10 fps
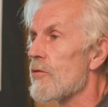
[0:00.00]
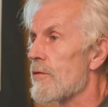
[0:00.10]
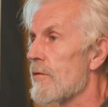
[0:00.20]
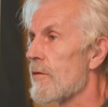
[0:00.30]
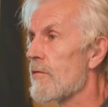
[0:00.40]

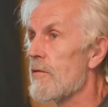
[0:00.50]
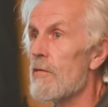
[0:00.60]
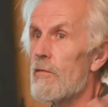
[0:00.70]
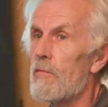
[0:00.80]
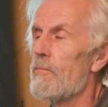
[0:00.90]
short, uh,
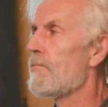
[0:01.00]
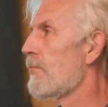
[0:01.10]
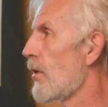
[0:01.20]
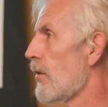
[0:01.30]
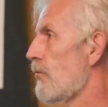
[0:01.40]
since
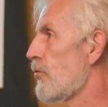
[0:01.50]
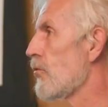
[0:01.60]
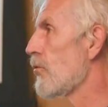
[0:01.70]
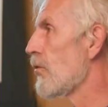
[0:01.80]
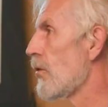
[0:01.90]
a
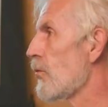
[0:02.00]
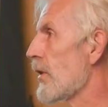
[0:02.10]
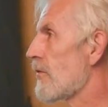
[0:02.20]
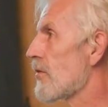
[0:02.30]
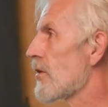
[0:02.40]
few
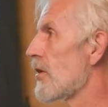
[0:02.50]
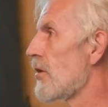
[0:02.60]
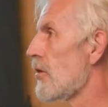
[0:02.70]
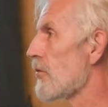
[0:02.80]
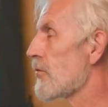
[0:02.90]
weeks
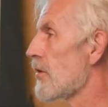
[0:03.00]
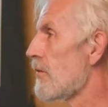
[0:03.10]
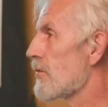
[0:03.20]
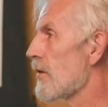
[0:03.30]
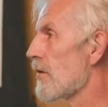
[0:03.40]
ago also
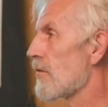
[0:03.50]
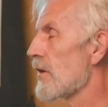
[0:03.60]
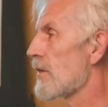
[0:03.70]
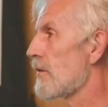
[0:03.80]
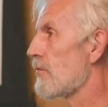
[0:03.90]
of the
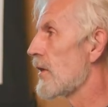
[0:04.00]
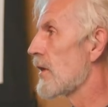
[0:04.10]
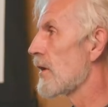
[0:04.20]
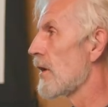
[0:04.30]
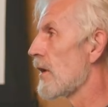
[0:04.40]

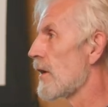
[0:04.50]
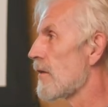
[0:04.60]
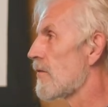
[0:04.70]
scientific uh,